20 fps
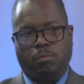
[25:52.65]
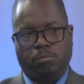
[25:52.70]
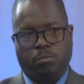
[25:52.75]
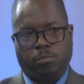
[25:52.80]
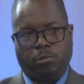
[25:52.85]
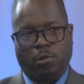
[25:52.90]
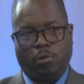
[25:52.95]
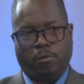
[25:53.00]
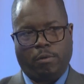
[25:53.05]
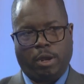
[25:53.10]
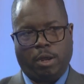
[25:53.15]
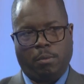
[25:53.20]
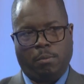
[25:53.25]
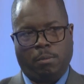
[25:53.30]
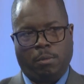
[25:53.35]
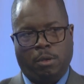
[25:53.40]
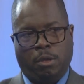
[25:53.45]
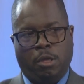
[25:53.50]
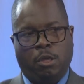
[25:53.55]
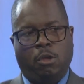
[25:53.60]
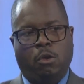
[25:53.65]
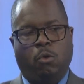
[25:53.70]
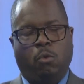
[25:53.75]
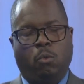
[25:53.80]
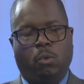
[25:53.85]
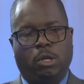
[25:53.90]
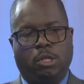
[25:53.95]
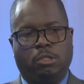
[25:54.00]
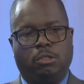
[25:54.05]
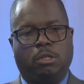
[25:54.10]
Program,
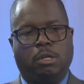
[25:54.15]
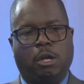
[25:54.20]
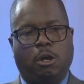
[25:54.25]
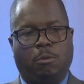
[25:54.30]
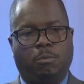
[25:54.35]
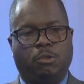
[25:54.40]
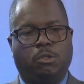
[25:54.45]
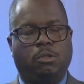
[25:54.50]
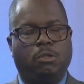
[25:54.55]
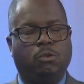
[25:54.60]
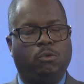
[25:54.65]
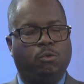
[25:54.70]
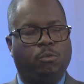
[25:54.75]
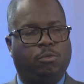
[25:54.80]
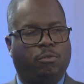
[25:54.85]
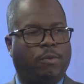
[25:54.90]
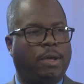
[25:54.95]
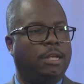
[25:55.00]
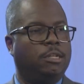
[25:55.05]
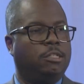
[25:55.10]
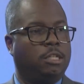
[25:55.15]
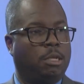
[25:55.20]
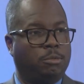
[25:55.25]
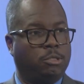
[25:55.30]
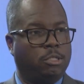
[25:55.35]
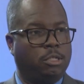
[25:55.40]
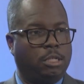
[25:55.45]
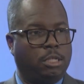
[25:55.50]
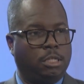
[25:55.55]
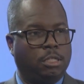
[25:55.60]
which helped to provide
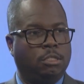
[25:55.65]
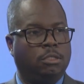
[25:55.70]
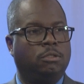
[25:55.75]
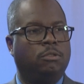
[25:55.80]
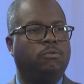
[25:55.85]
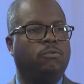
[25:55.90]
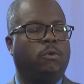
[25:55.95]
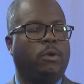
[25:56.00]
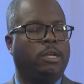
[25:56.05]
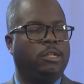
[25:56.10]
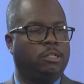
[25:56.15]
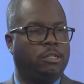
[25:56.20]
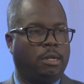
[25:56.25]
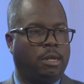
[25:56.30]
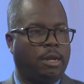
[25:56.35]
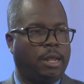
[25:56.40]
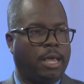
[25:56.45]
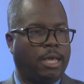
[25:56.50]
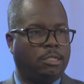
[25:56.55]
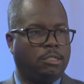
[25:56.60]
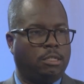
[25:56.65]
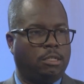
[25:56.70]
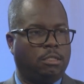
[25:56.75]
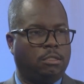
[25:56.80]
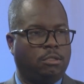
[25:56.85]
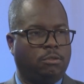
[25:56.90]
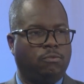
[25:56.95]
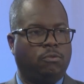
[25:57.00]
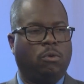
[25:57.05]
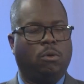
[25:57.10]
subsidies for internet
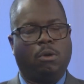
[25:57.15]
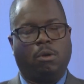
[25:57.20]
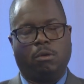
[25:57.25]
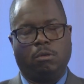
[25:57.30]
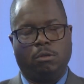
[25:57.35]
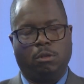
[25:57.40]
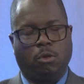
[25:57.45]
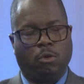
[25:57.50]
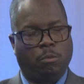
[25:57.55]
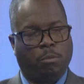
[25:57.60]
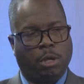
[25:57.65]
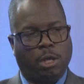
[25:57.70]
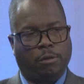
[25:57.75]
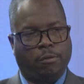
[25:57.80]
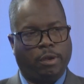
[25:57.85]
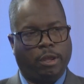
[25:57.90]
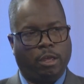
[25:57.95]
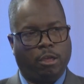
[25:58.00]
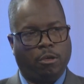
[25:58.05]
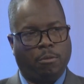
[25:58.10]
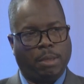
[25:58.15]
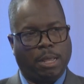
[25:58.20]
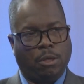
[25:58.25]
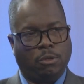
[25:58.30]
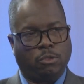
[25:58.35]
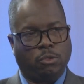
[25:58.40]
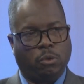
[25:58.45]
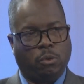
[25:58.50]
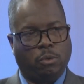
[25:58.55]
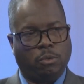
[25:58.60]
access for low to moderate income
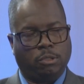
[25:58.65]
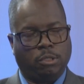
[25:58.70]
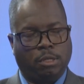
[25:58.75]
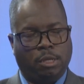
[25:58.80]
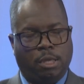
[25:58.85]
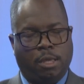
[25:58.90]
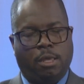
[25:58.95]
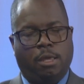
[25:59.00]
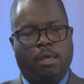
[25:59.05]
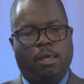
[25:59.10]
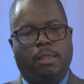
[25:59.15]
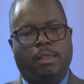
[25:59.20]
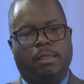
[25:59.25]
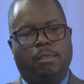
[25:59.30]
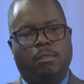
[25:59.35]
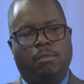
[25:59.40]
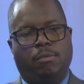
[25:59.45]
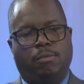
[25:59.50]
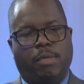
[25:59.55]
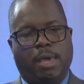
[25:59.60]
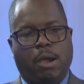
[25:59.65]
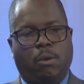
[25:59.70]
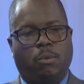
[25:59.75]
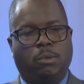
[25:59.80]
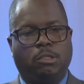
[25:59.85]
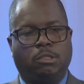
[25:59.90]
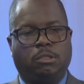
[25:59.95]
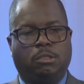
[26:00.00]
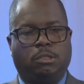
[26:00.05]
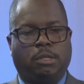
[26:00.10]
households. That
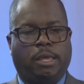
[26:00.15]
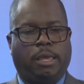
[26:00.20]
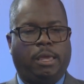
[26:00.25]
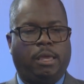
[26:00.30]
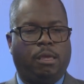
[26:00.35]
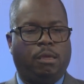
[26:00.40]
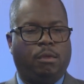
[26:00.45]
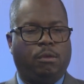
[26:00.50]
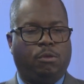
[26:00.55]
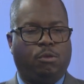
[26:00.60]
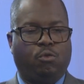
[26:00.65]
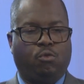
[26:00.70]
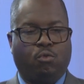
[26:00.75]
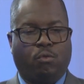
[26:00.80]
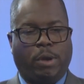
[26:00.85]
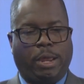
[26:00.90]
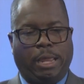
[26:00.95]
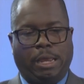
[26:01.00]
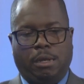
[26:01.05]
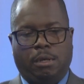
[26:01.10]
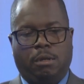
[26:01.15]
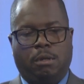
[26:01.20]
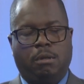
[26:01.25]
was a great